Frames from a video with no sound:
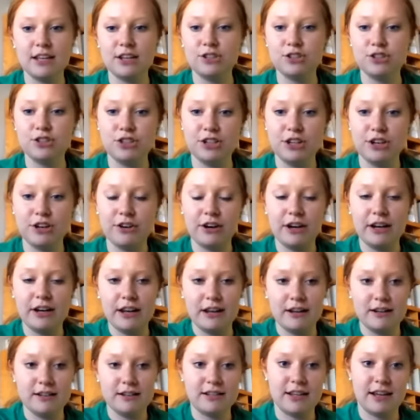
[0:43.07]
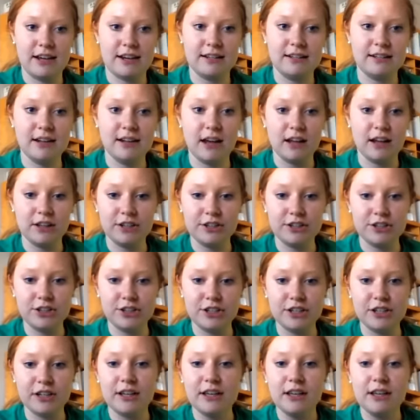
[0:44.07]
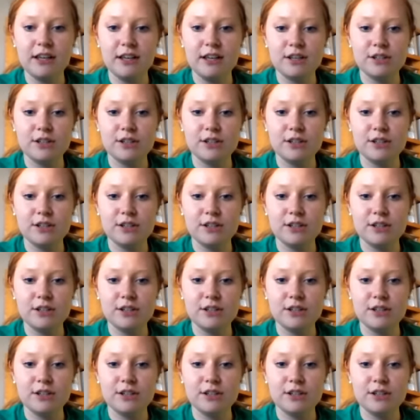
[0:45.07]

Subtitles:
engineering, and technology.